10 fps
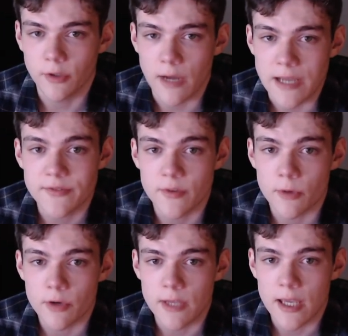from
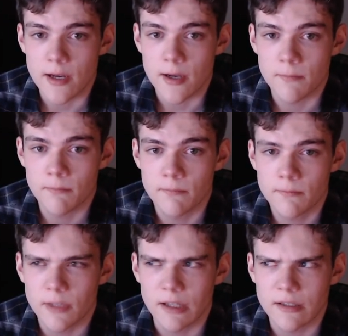when we had,
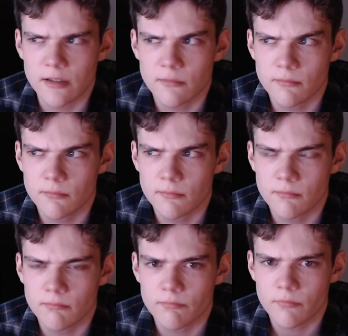like,
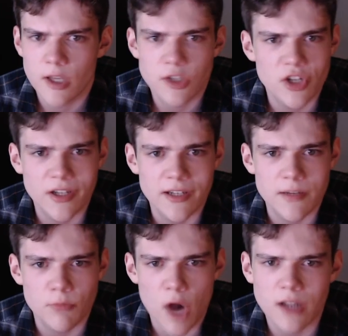chicken
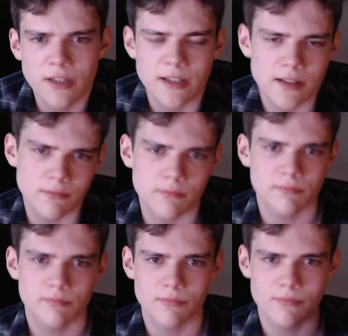and broccoli and
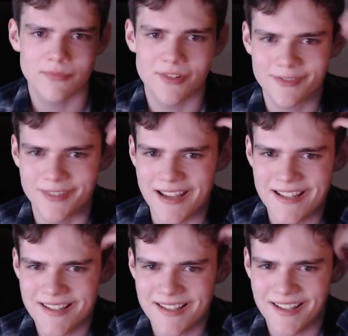
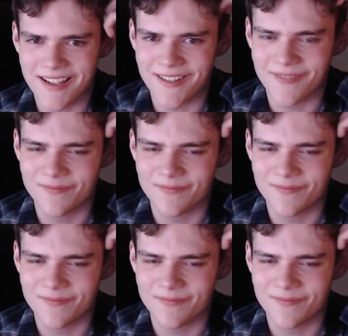rice, and...